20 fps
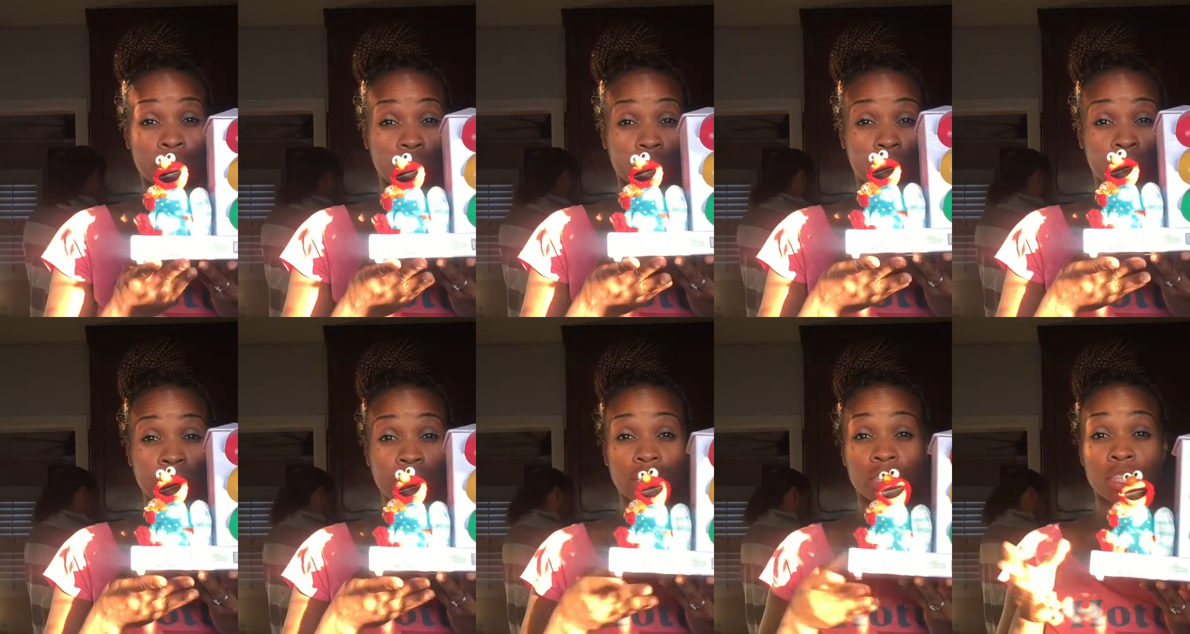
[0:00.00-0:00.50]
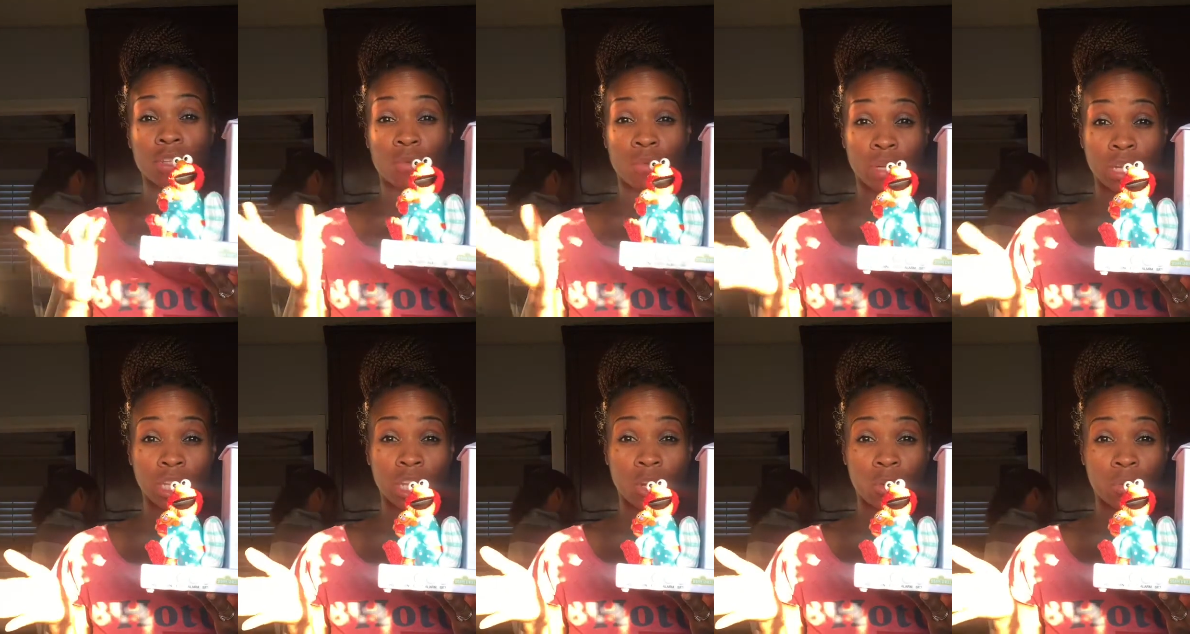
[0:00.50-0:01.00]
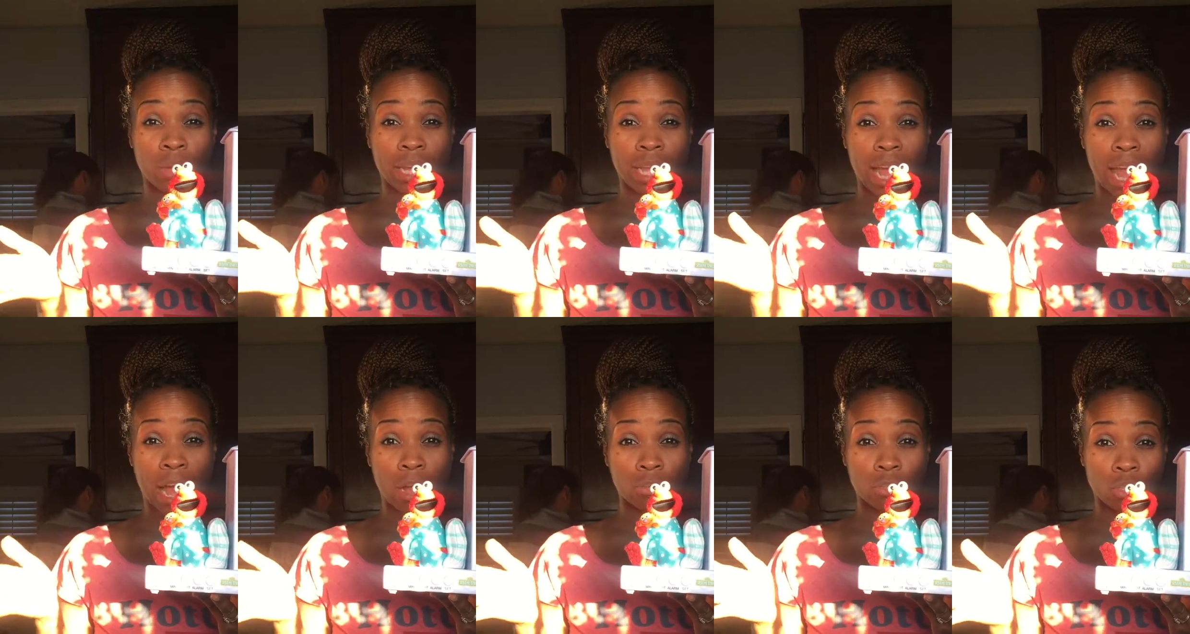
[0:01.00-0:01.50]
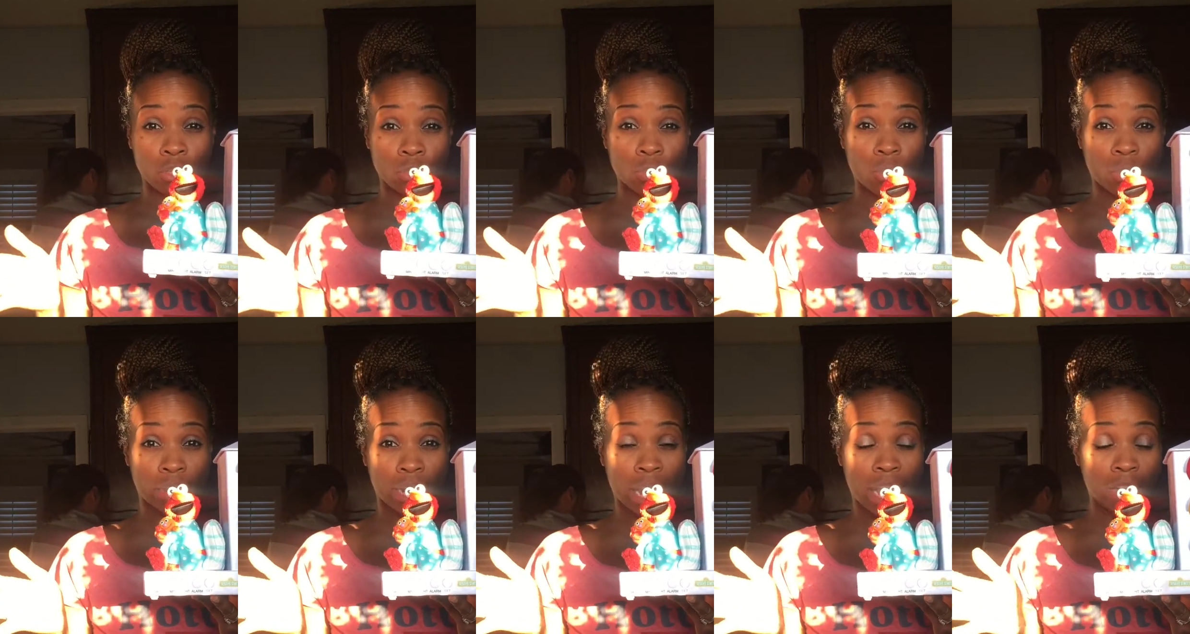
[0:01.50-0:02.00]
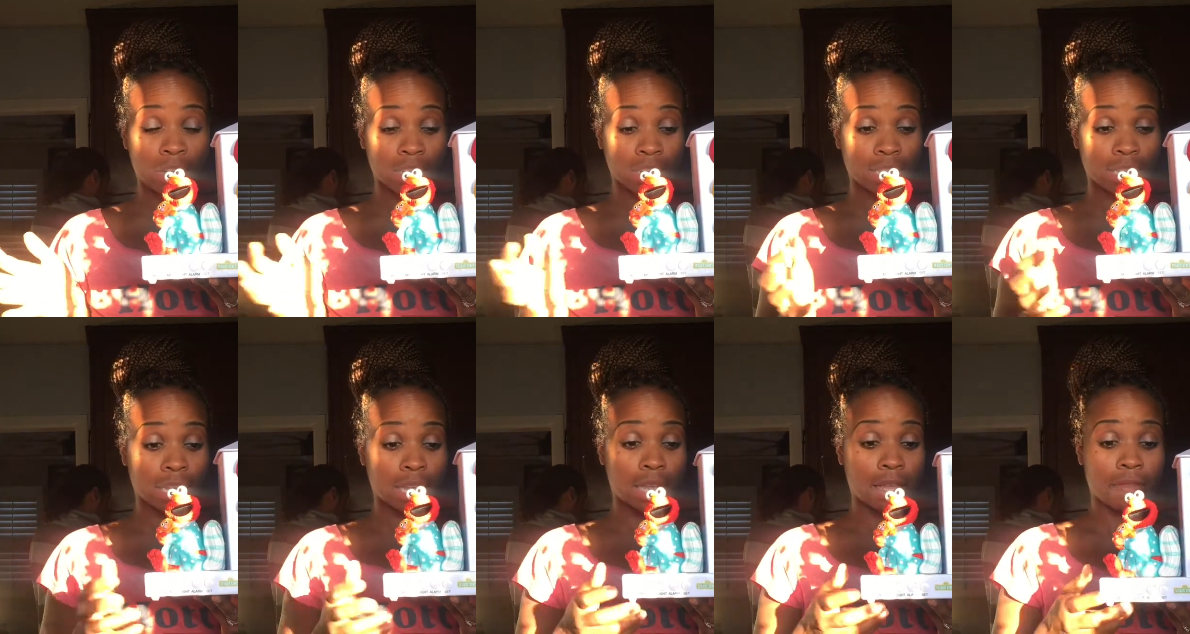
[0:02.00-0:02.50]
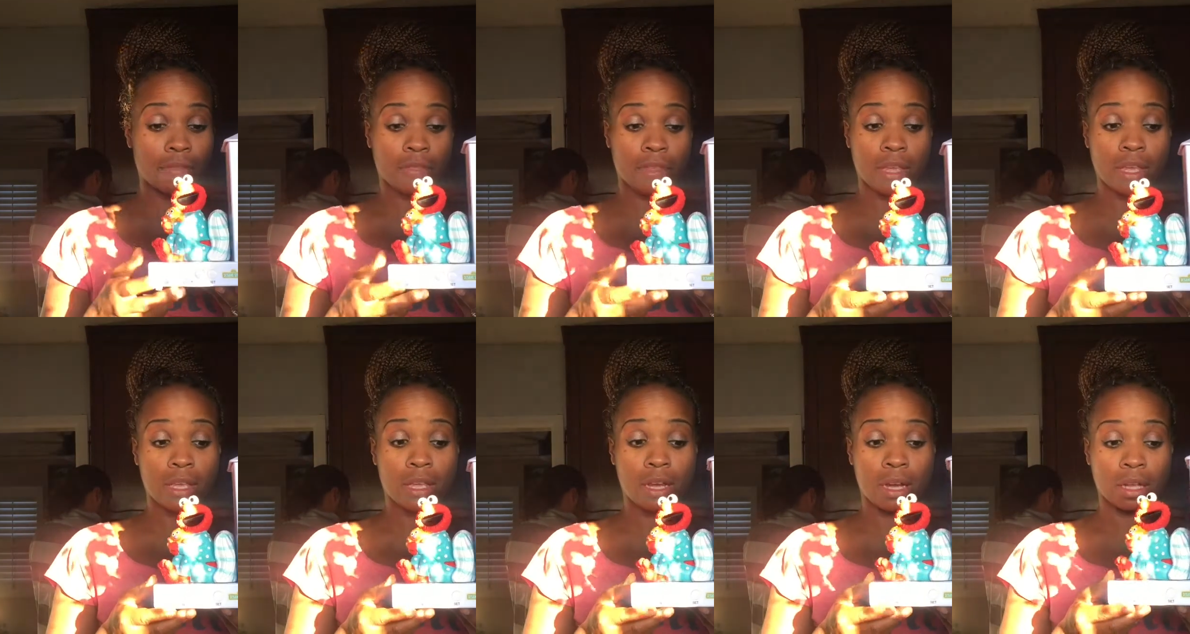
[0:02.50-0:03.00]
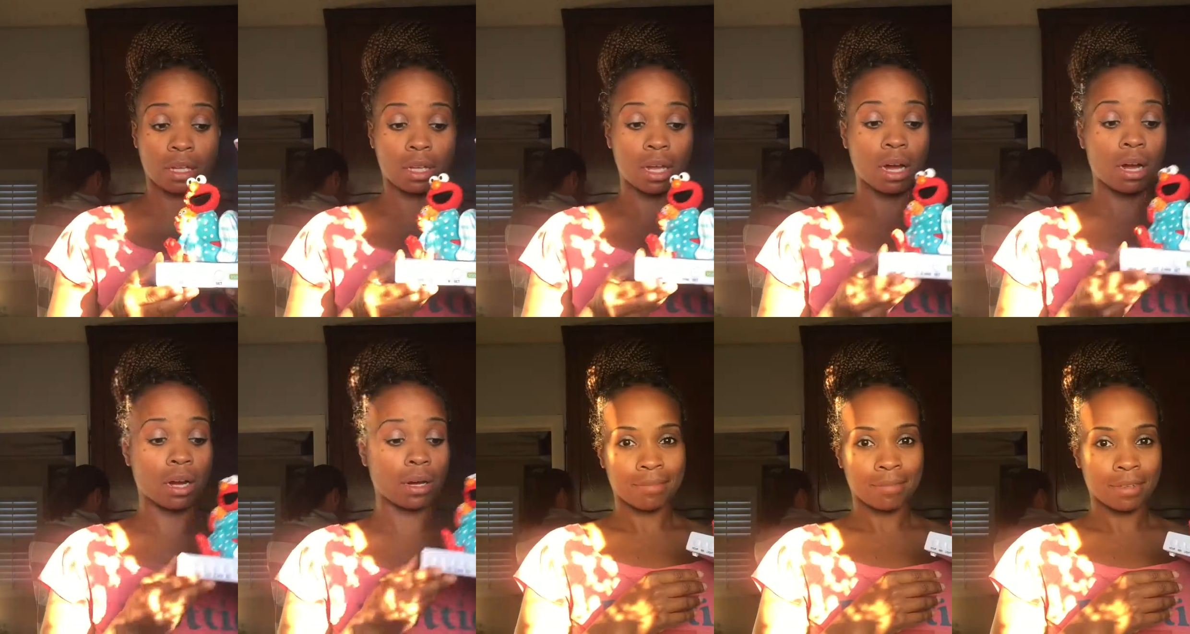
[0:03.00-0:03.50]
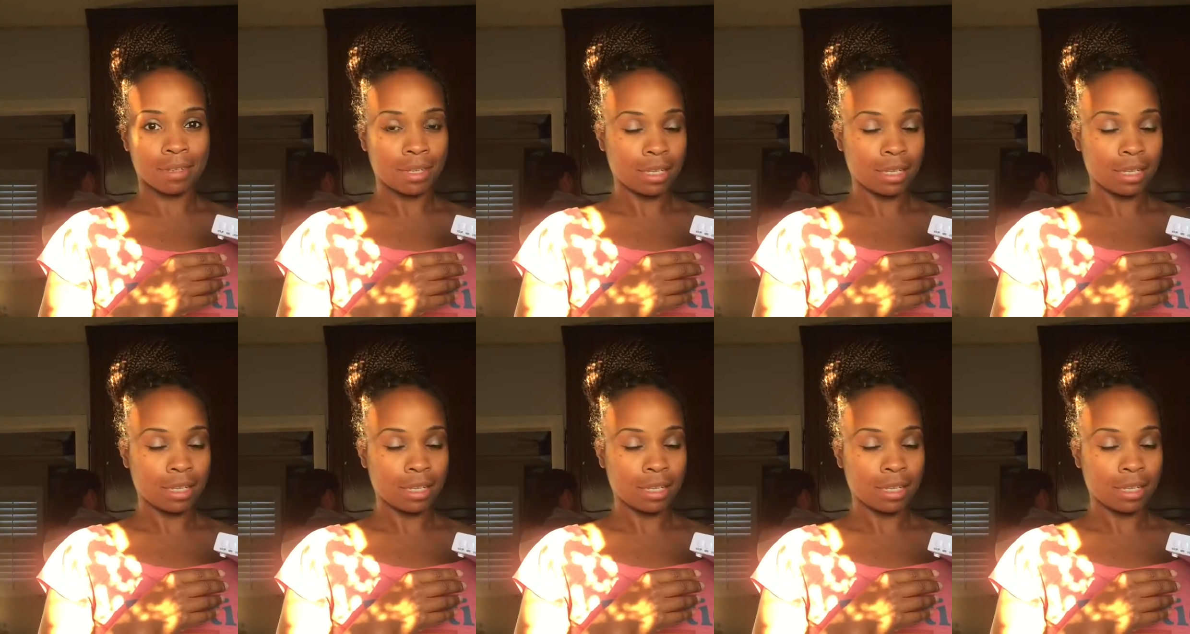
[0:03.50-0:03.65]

So this is a really quick how-to on how to set the alarm.